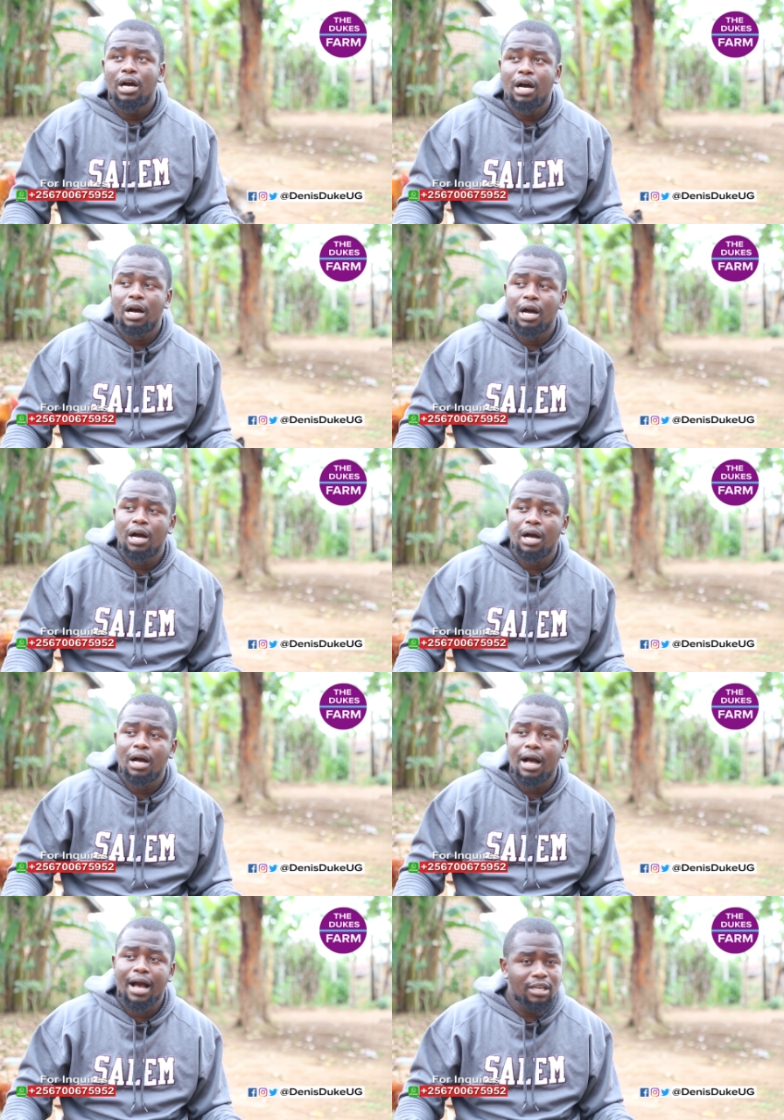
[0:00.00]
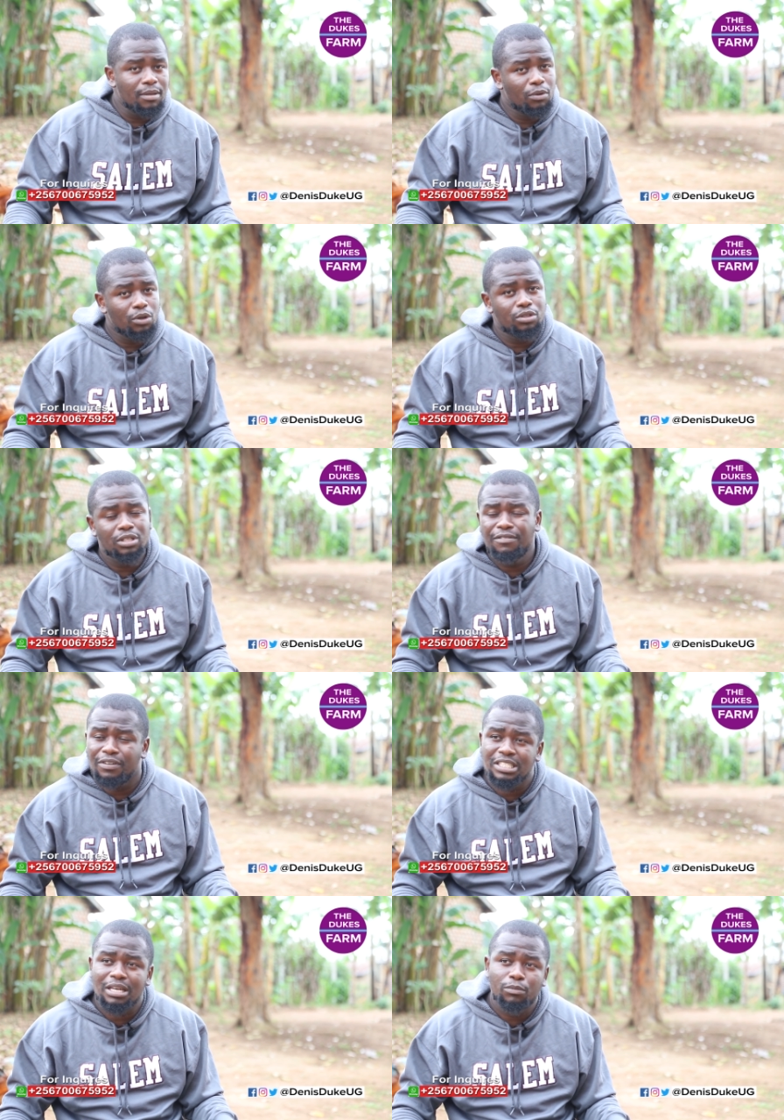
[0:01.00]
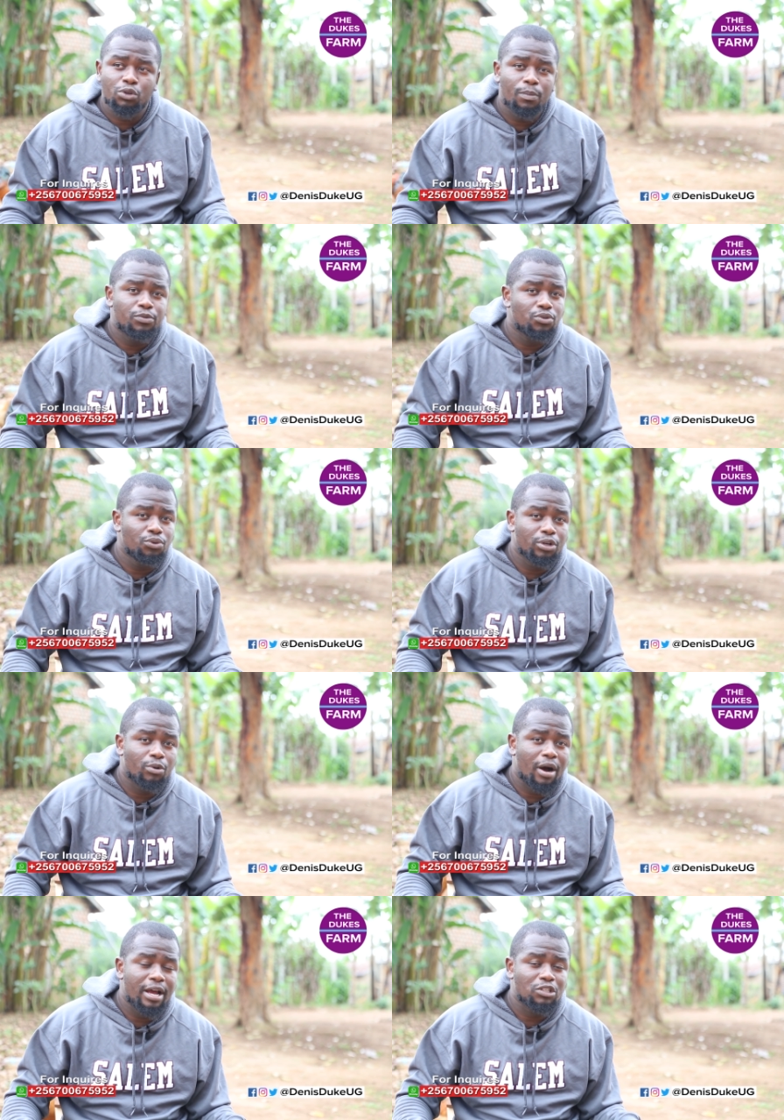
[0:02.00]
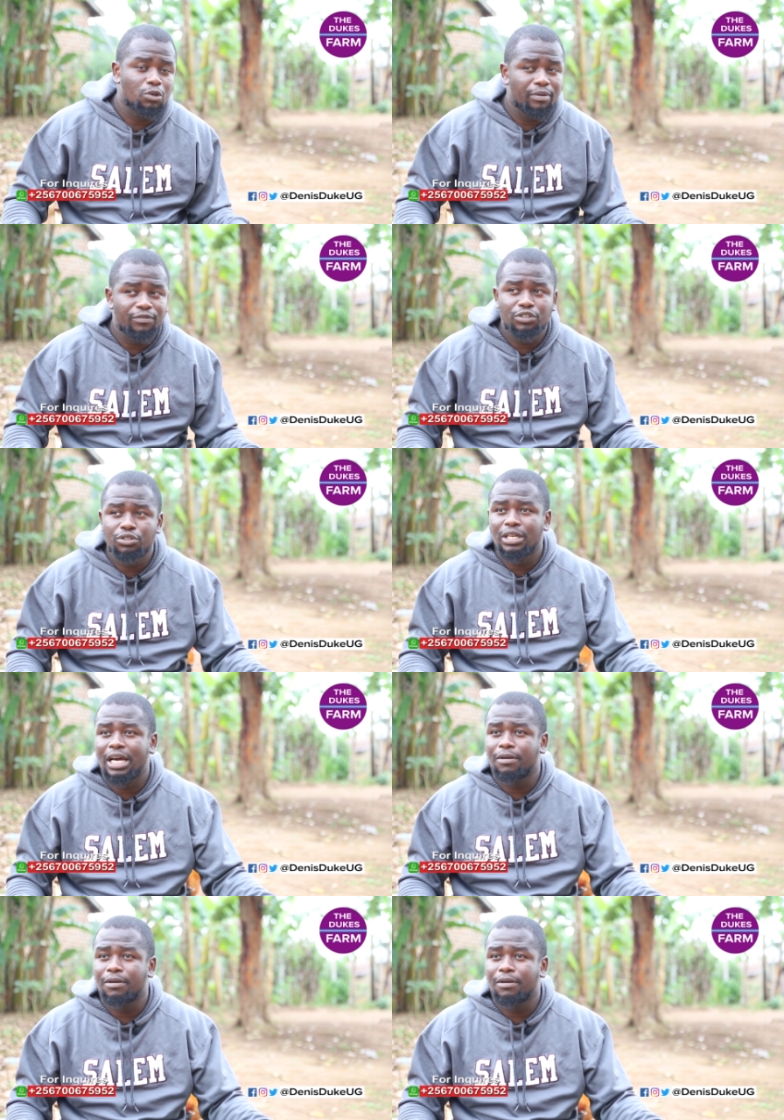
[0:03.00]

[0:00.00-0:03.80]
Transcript: Uh, animals, even some crops do require supervision,